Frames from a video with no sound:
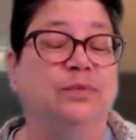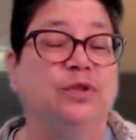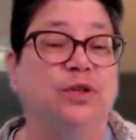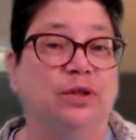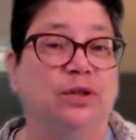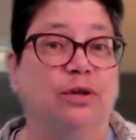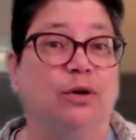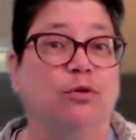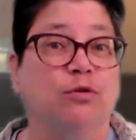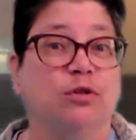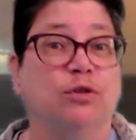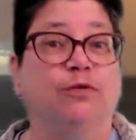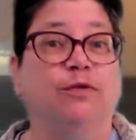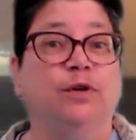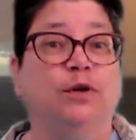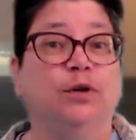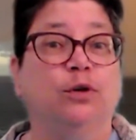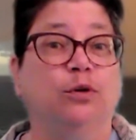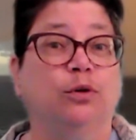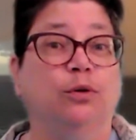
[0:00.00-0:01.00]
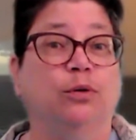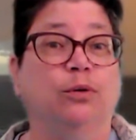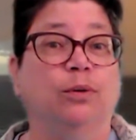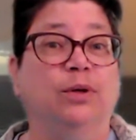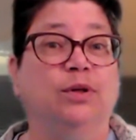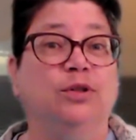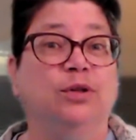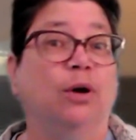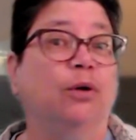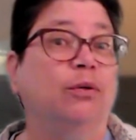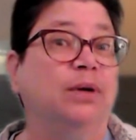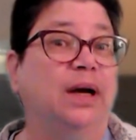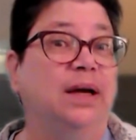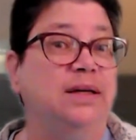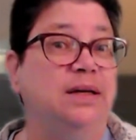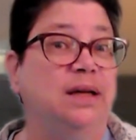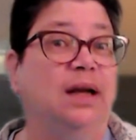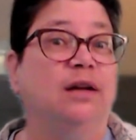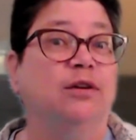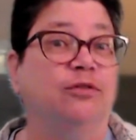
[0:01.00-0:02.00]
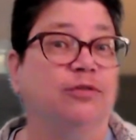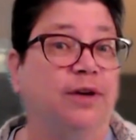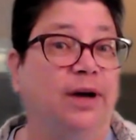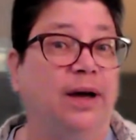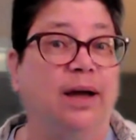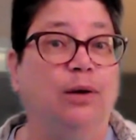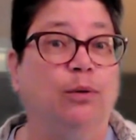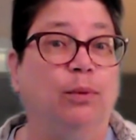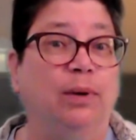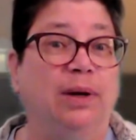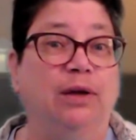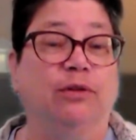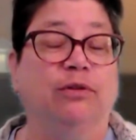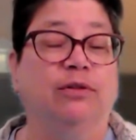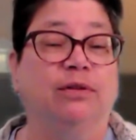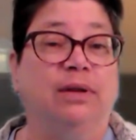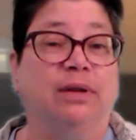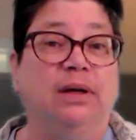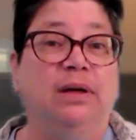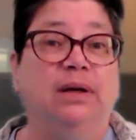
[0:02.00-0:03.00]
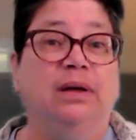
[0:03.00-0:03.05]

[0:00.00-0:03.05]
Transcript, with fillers: to those of you who don't identify with